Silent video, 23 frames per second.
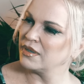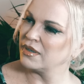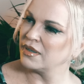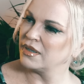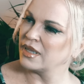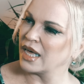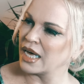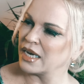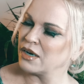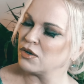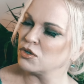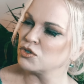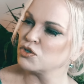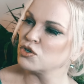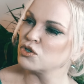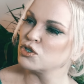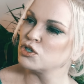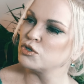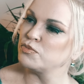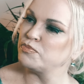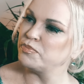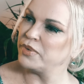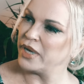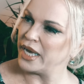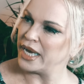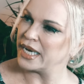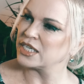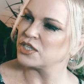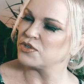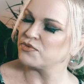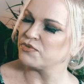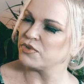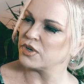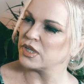that also
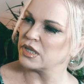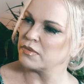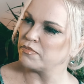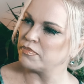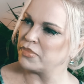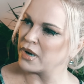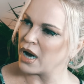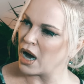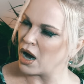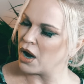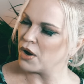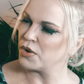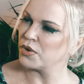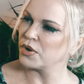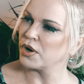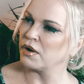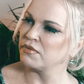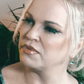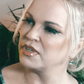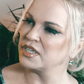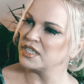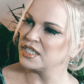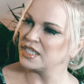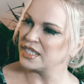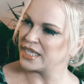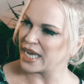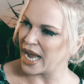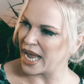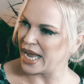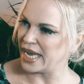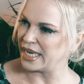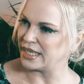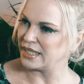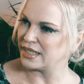speaks for the power of the
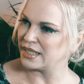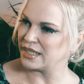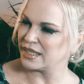state